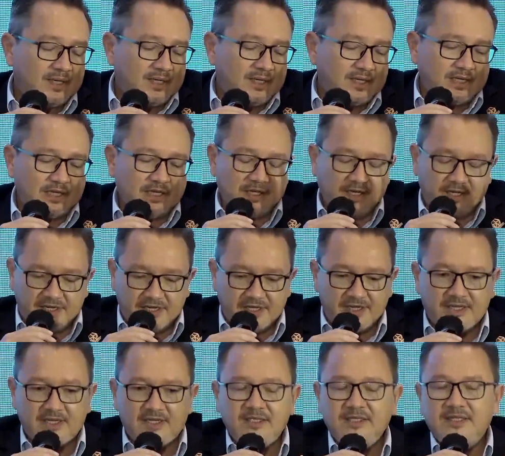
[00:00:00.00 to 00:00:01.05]

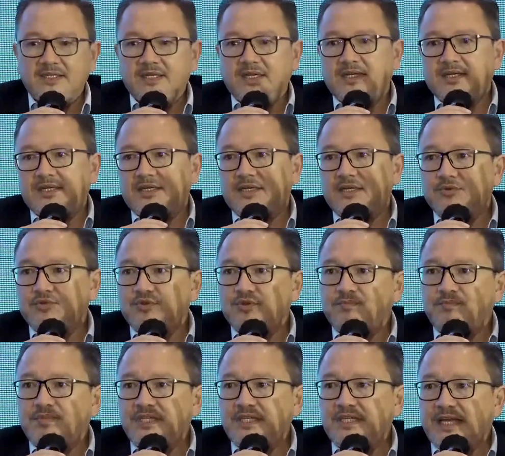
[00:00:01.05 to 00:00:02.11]
India
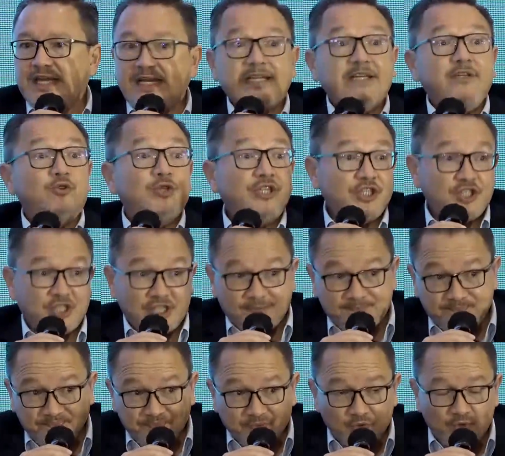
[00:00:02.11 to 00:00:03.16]
and Indonesia
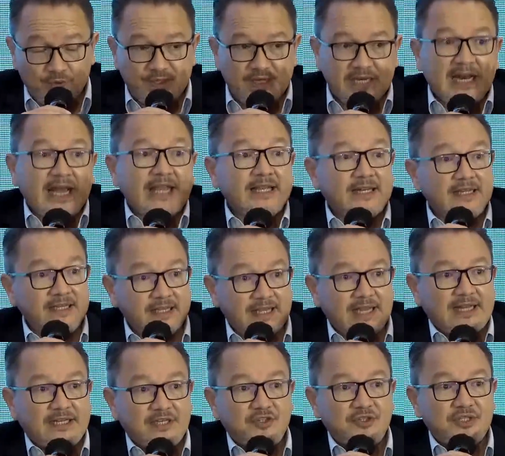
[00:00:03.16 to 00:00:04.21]
will be likely
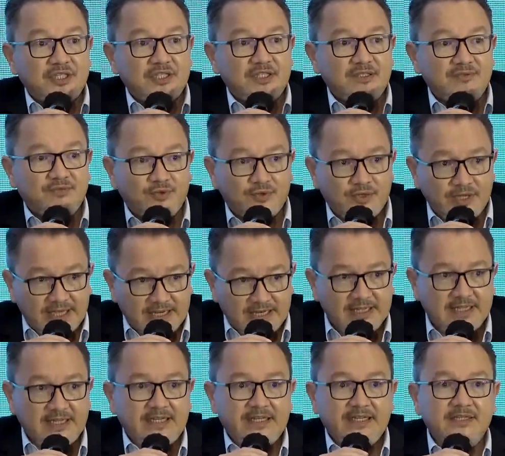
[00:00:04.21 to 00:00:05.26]
countries for
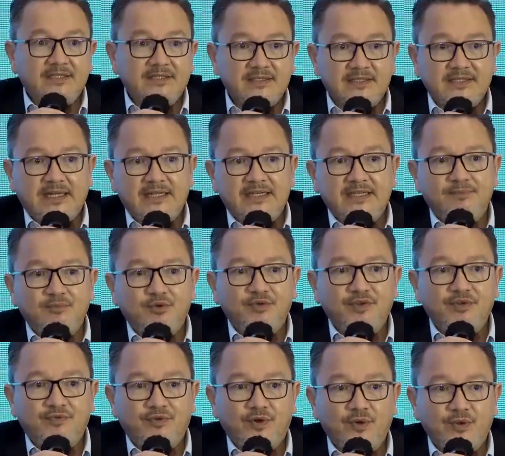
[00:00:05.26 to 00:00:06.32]
any clinical study moving
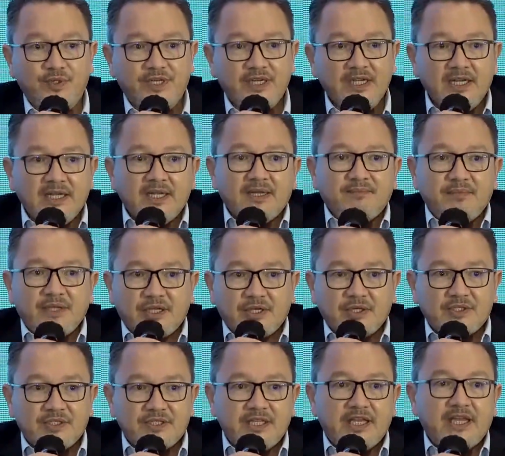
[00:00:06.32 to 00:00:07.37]
forward,
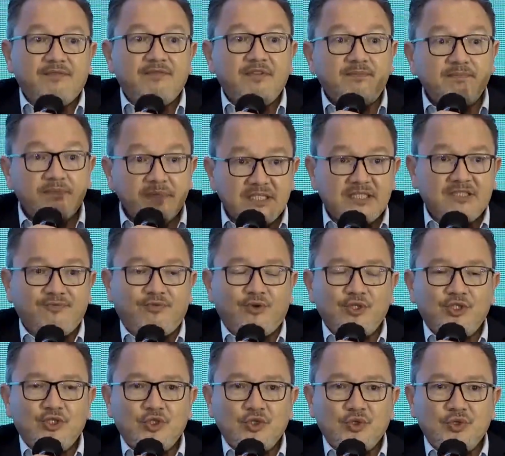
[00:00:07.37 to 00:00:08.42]
because they have the
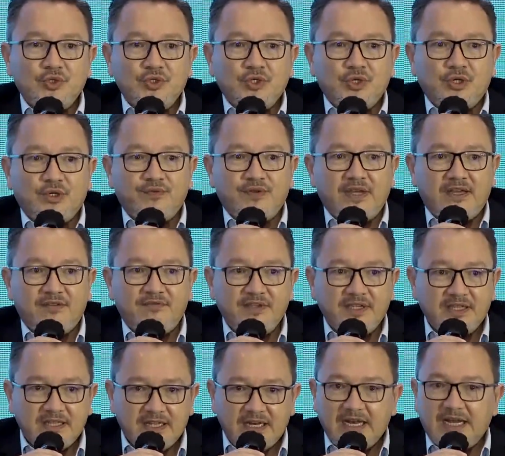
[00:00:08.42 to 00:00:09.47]
misfortune of having
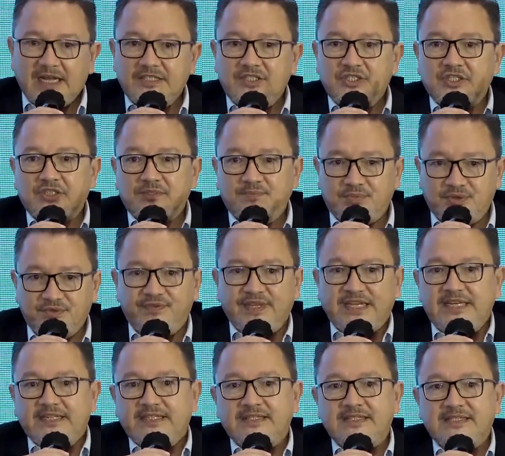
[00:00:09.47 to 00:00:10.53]
the largest
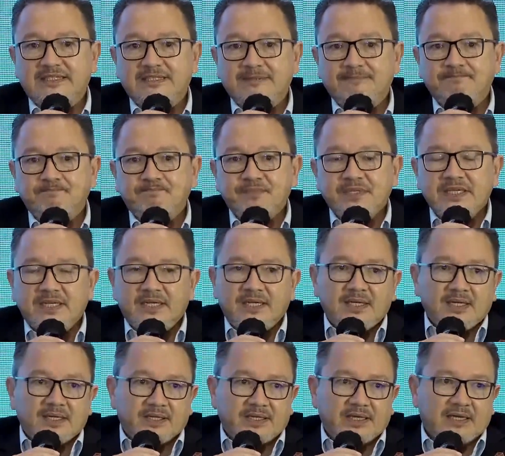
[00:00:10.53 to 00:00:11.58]
prevalence.
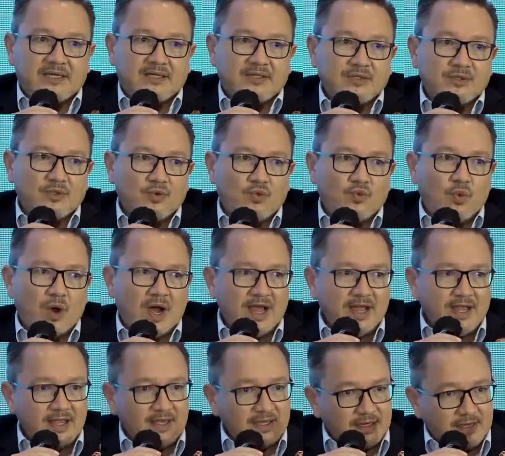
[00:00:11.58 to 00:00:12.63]
Now,
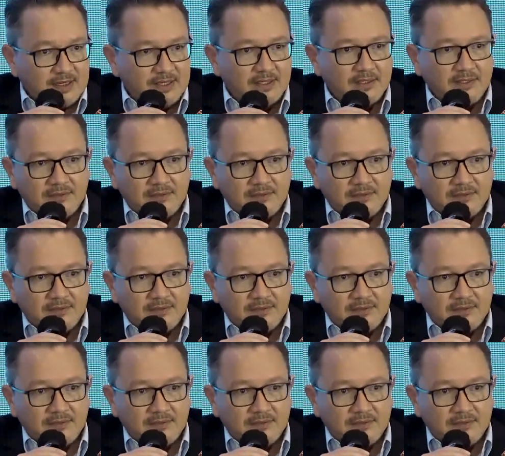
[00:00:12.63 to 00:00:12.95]
why a clinical